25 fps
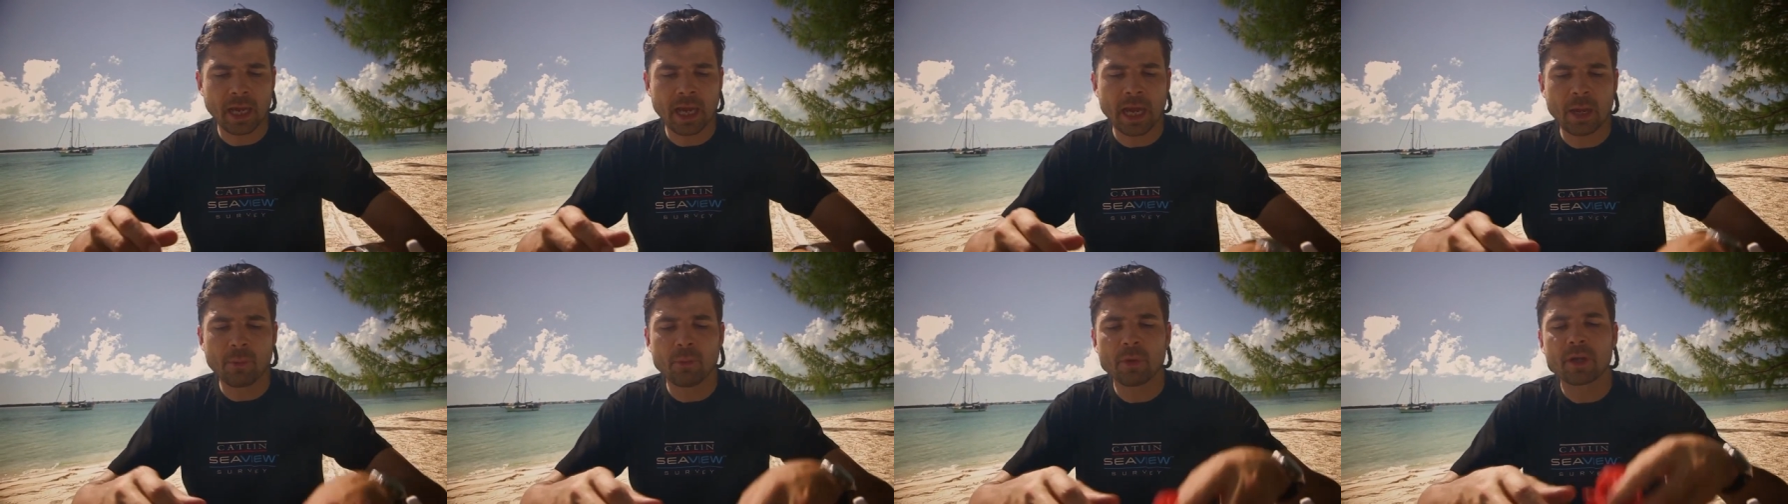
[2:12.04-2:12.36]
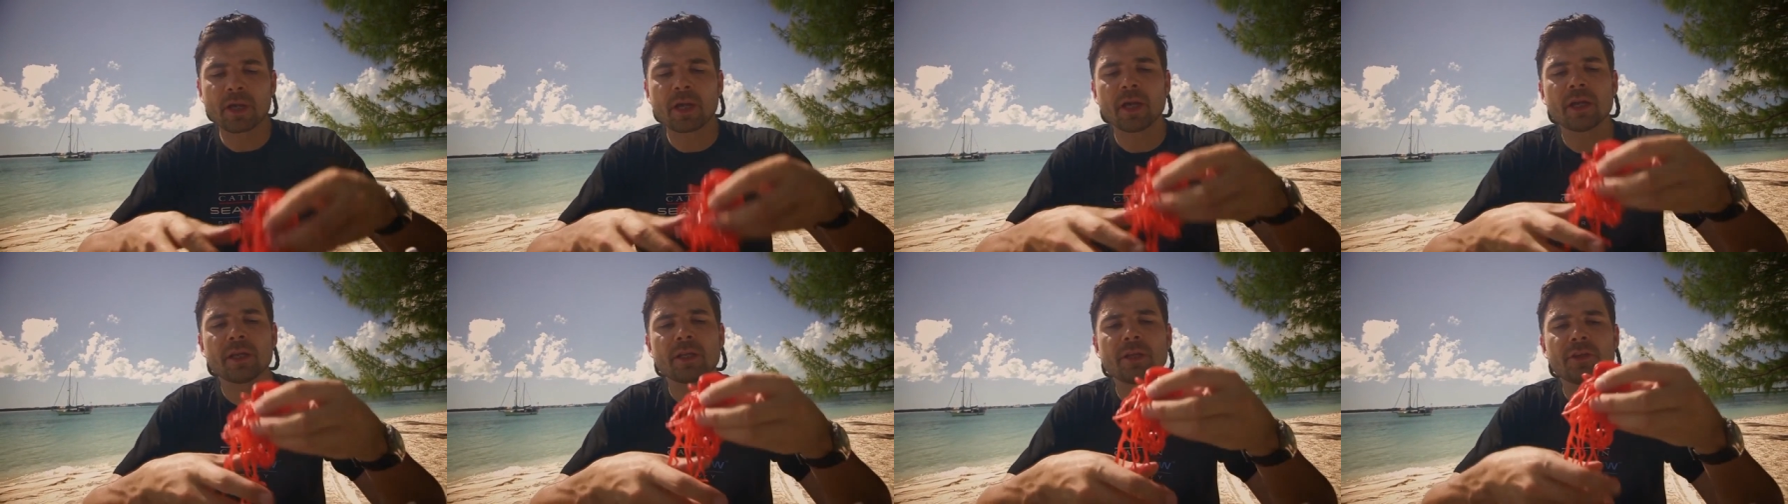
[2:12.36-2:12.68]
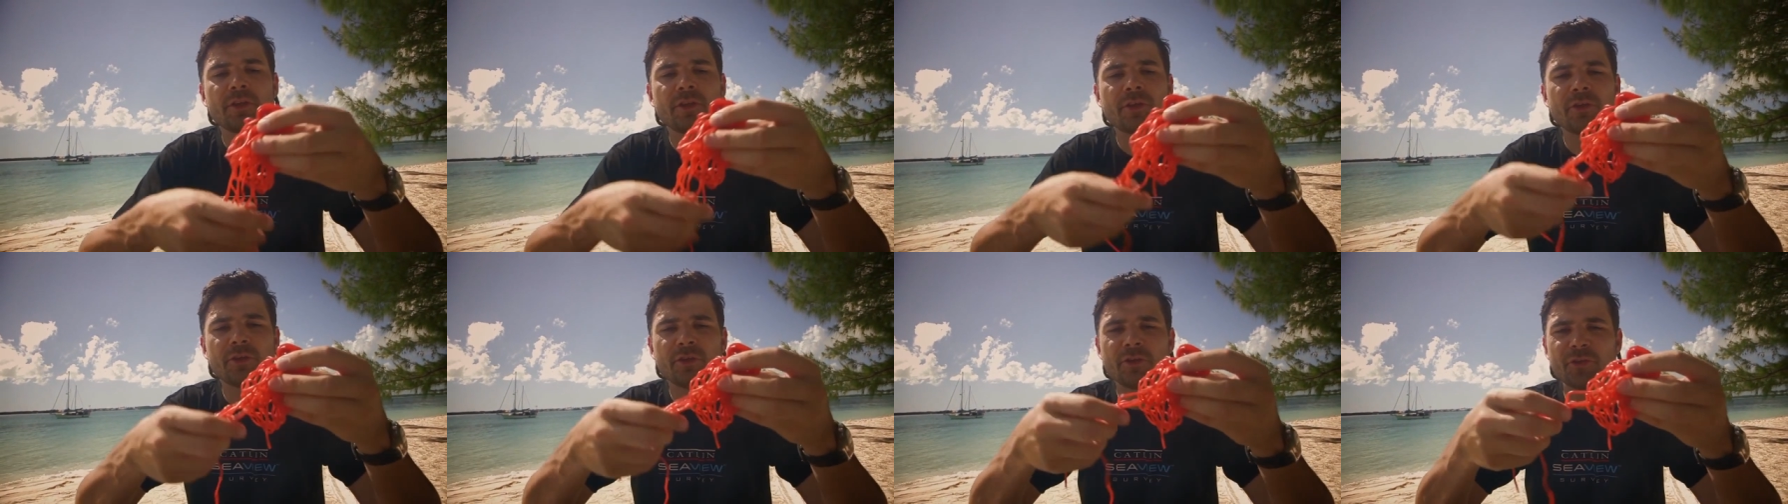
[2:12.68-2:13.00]
And we're going to
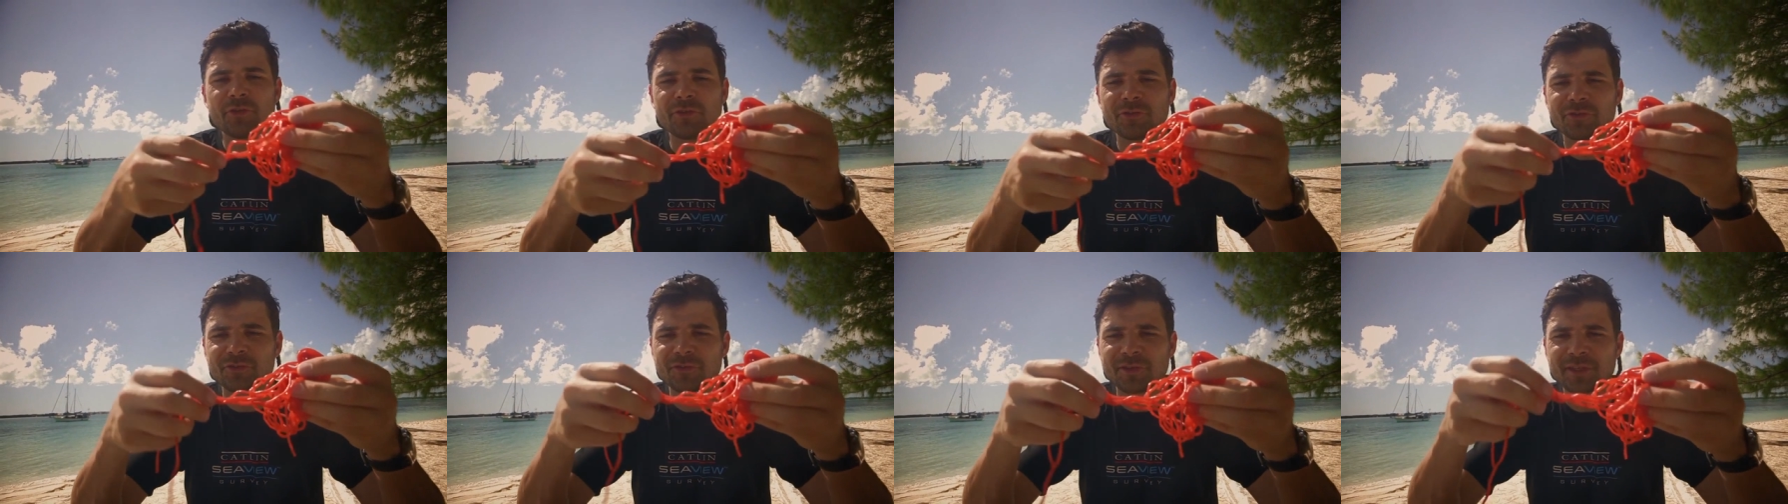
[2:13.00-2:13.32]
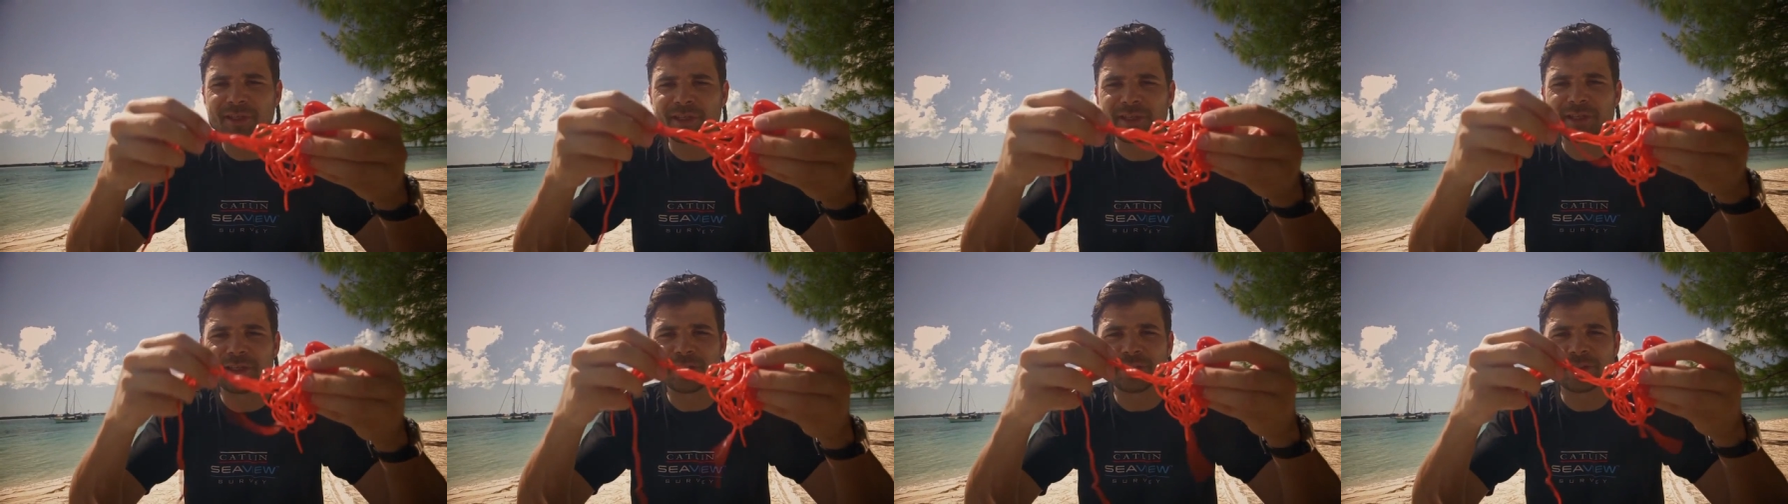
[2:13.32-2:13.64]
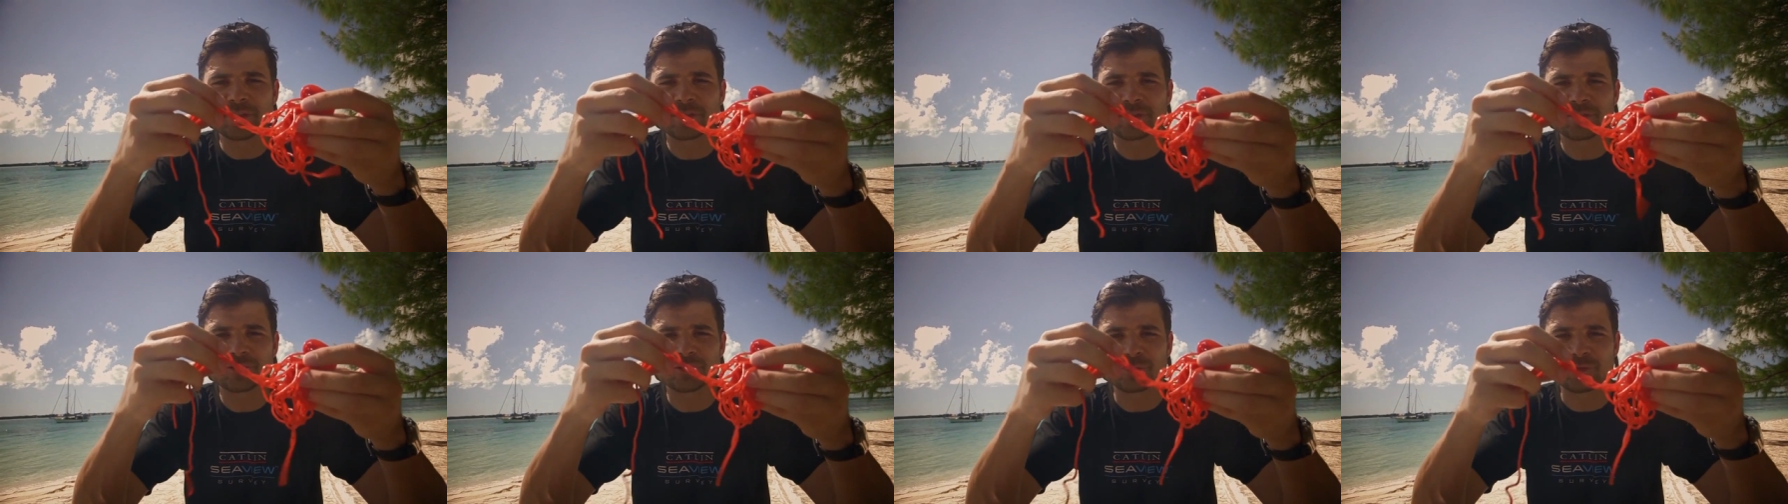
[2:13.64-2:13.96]
use
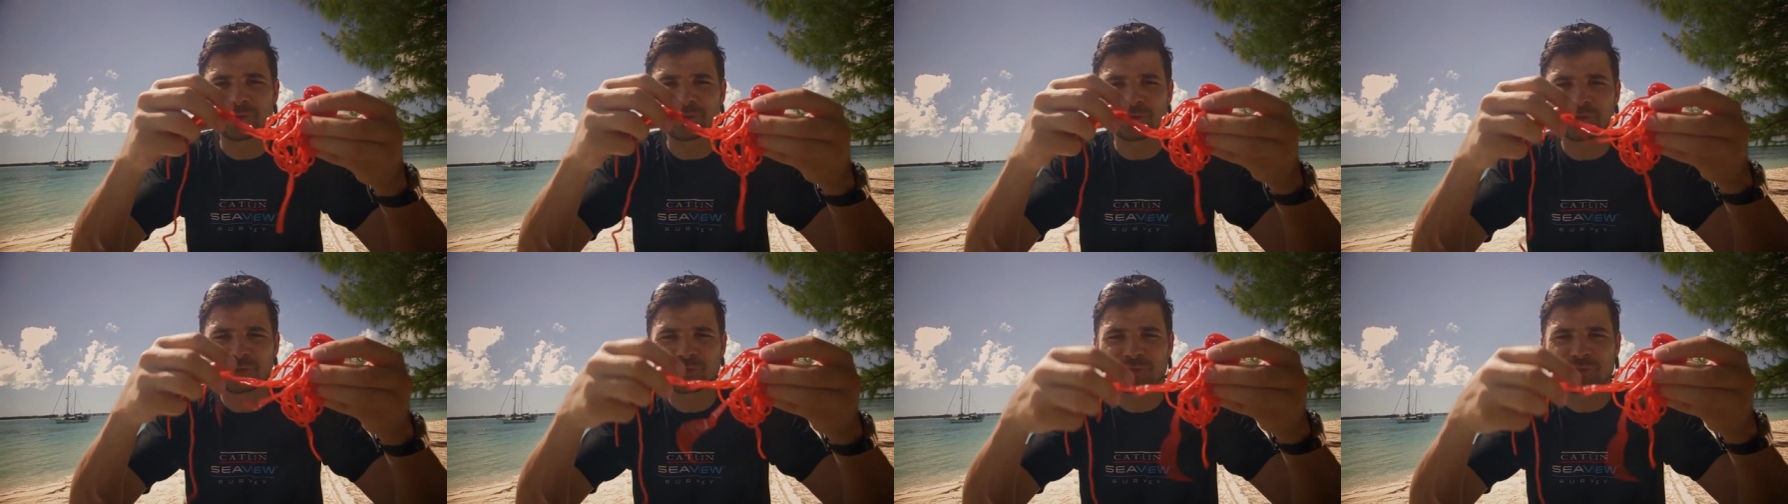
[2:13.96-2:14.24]
these sort of